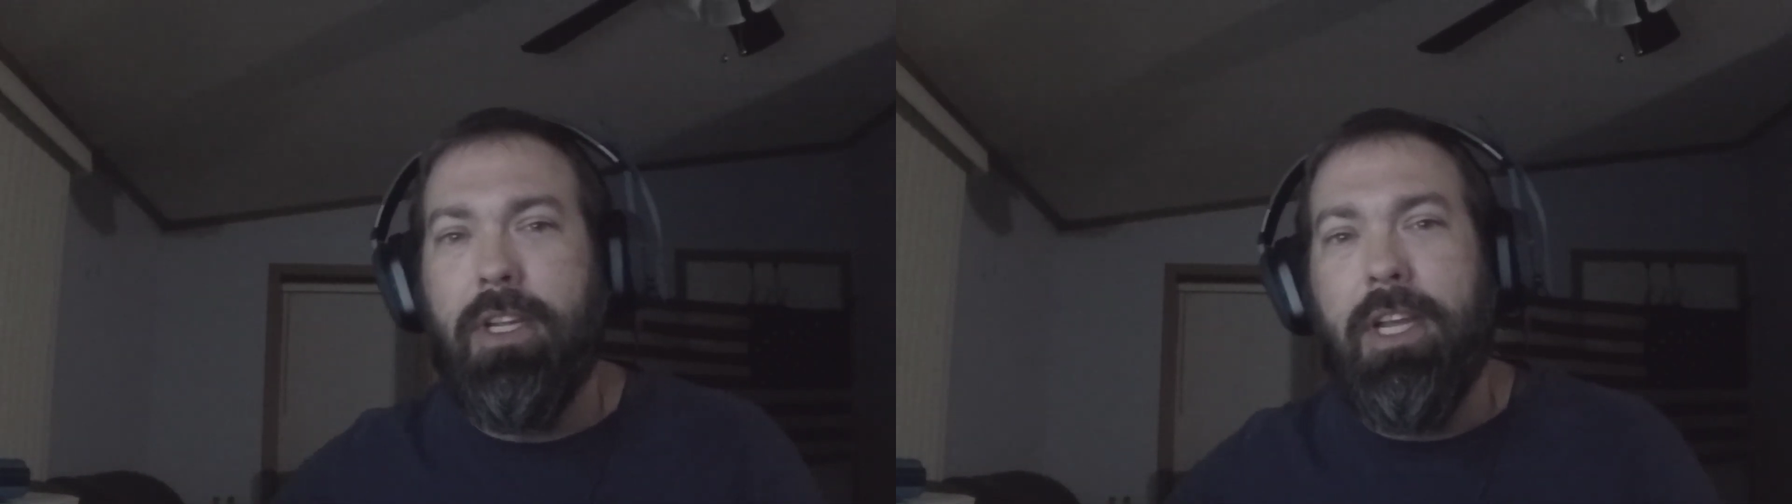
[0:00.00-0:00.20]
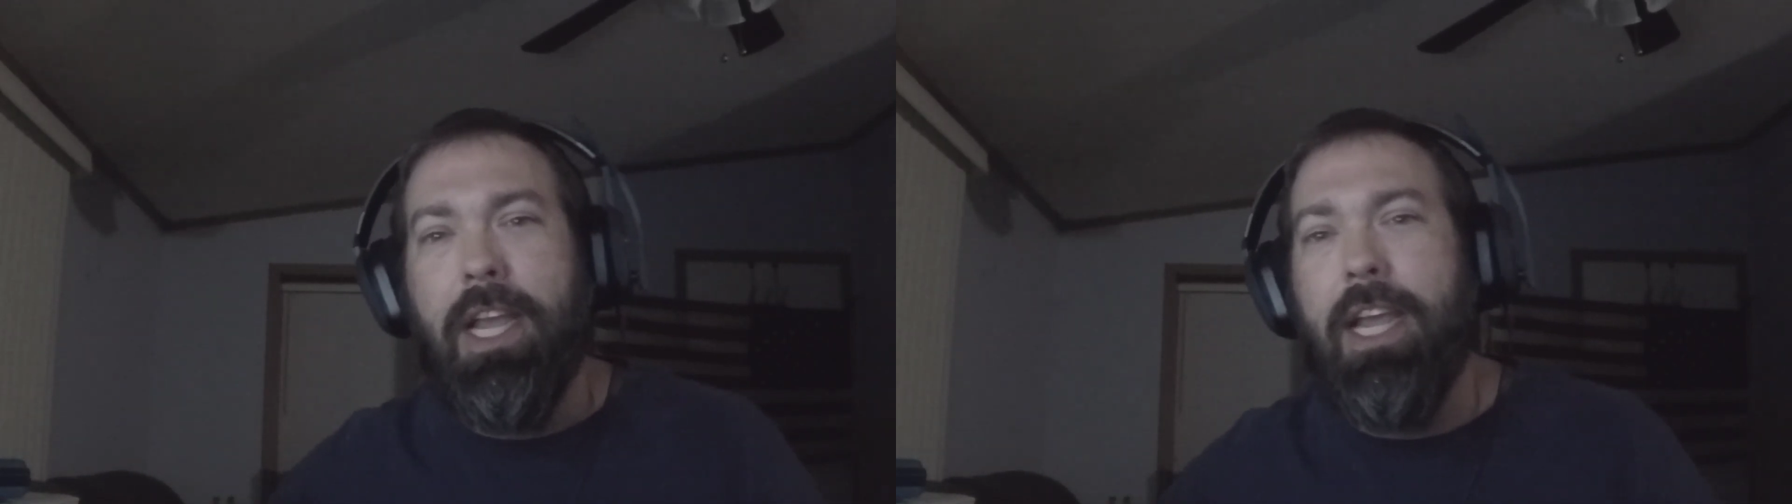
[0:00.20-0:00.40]

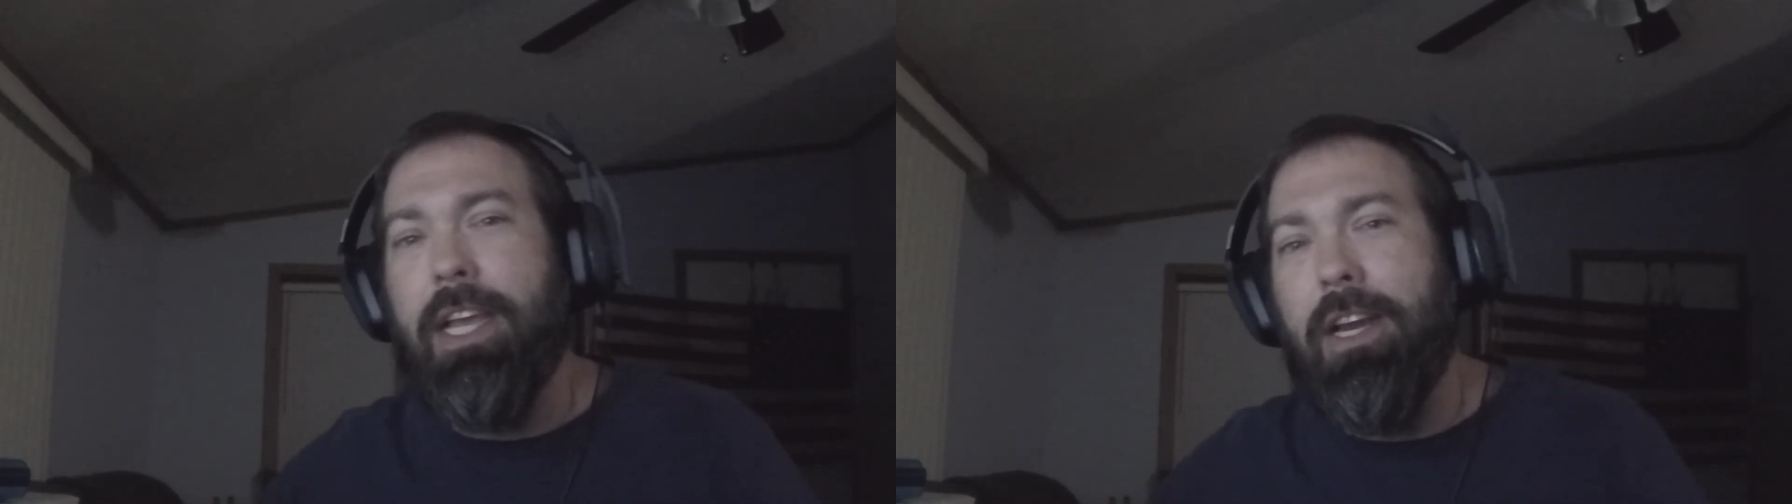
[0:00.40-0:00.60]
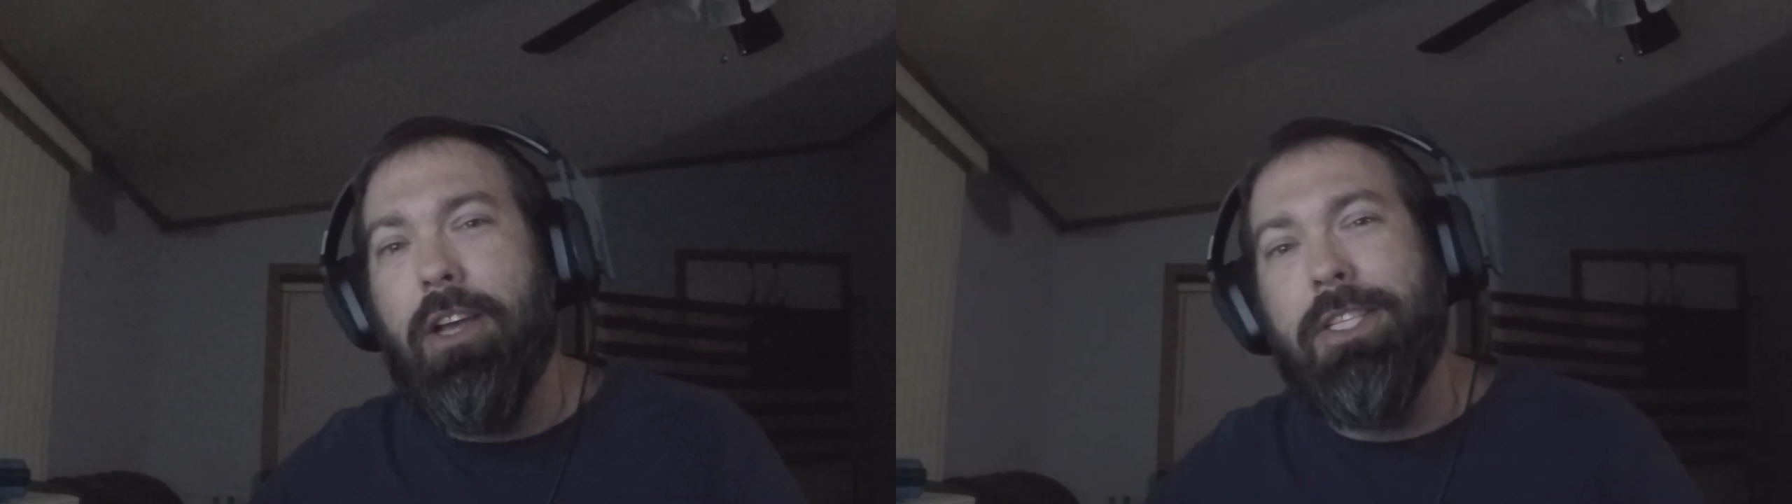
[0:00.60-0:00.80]
And
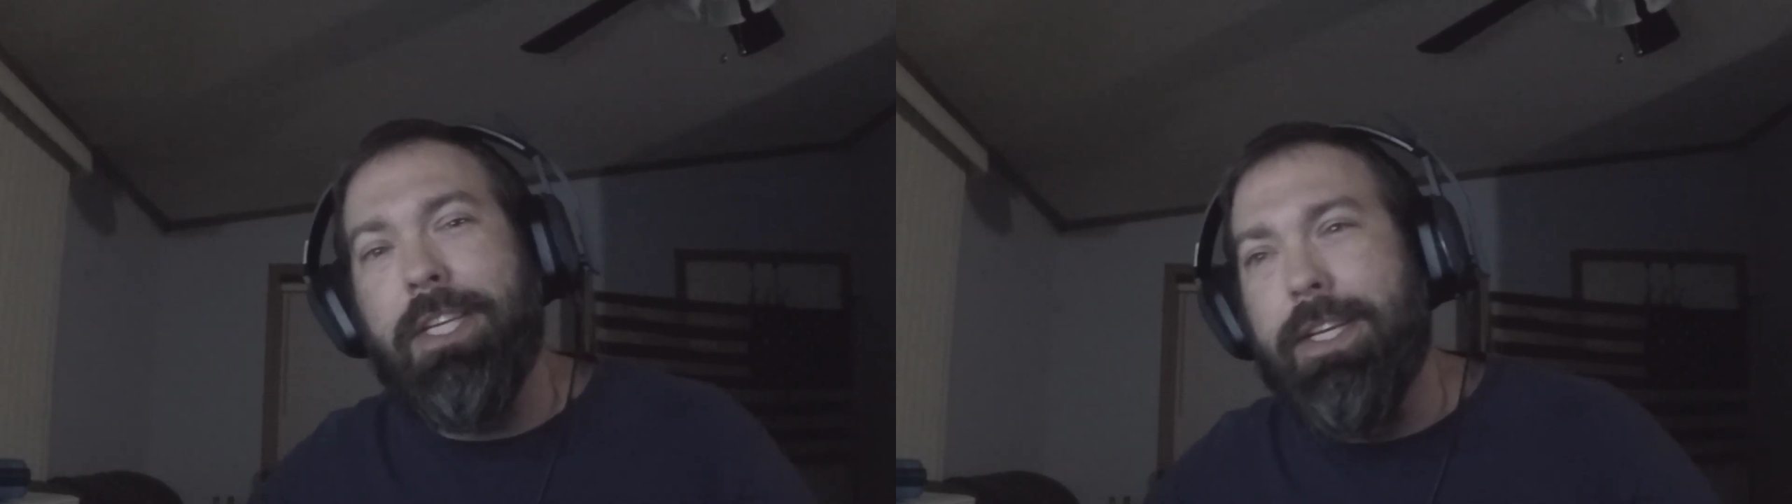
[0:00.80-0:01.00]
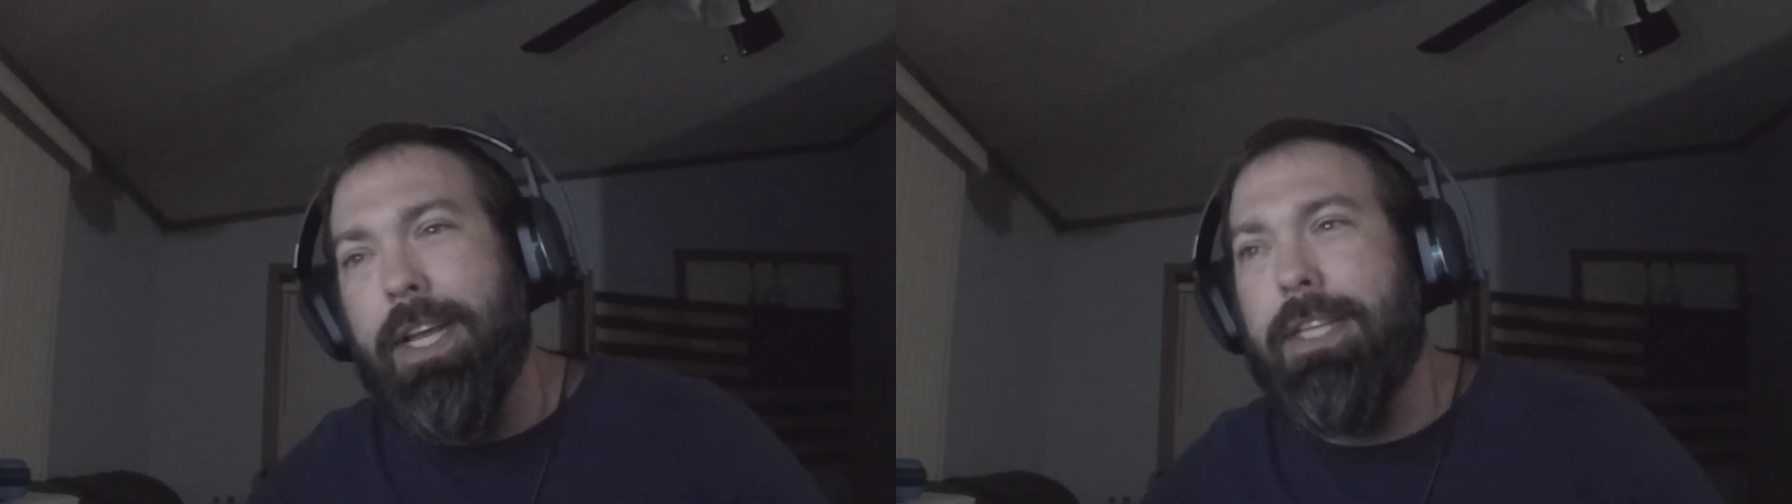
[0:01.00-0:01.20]
I'll see you
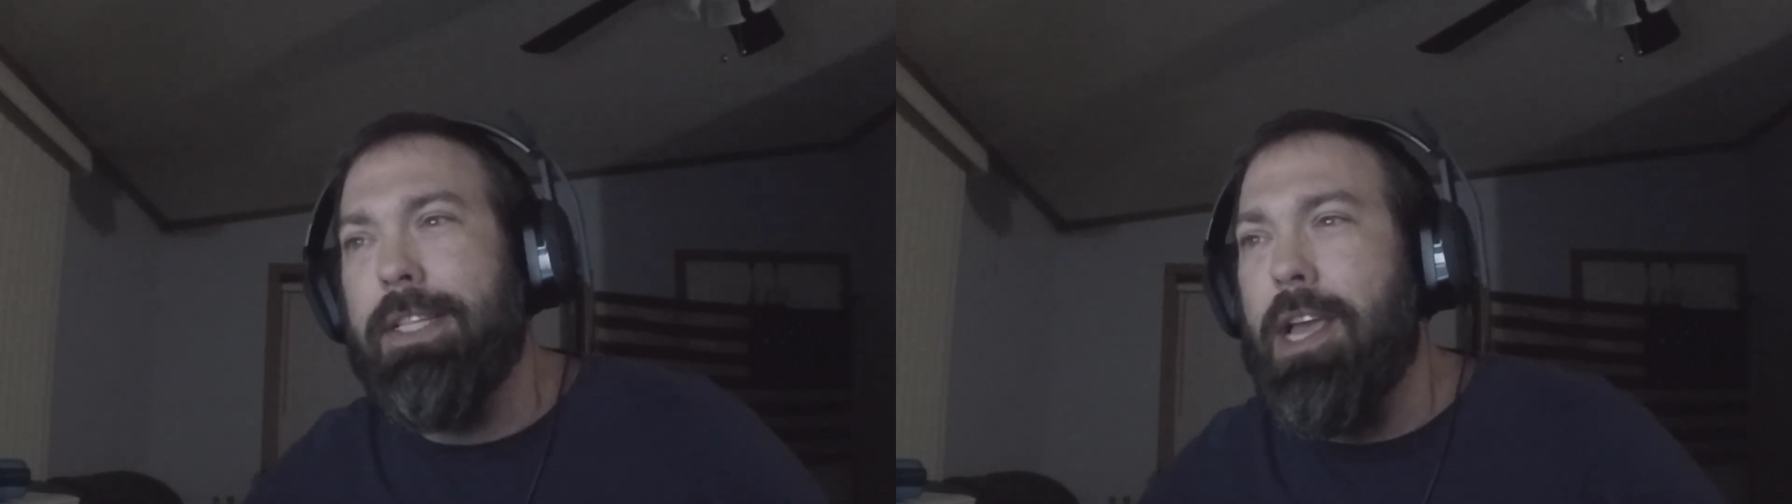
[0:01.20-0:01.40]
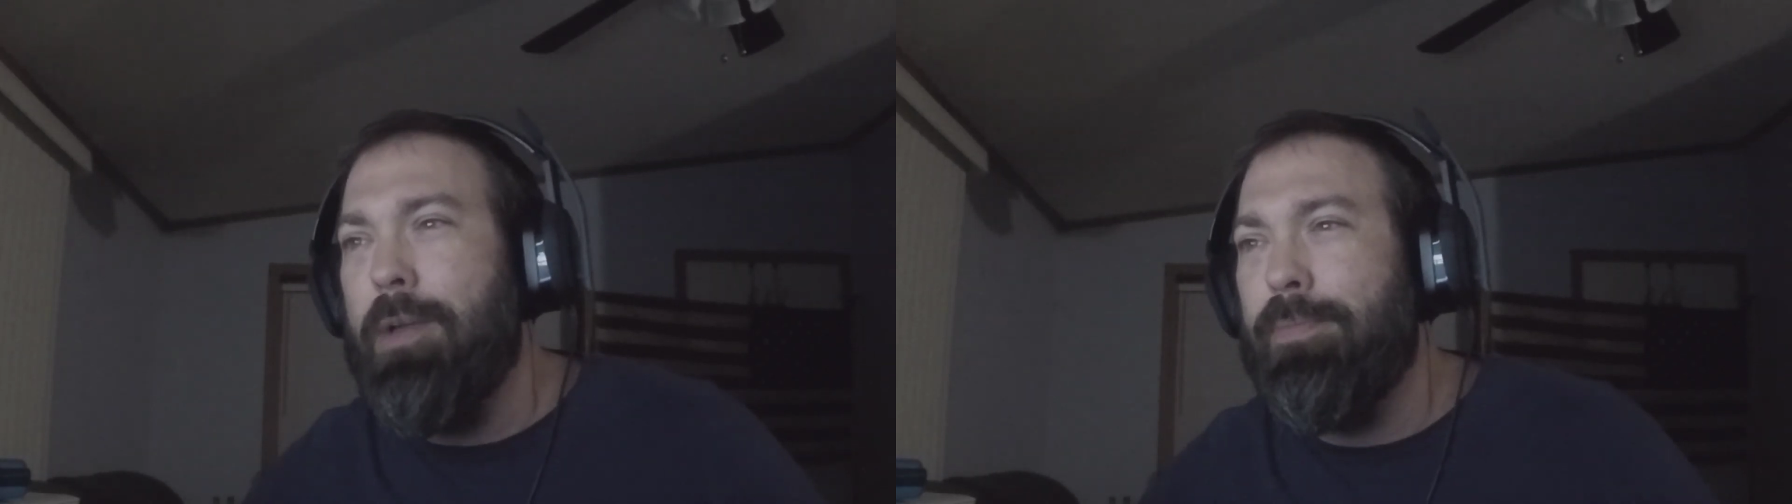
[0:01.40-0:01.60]
next time.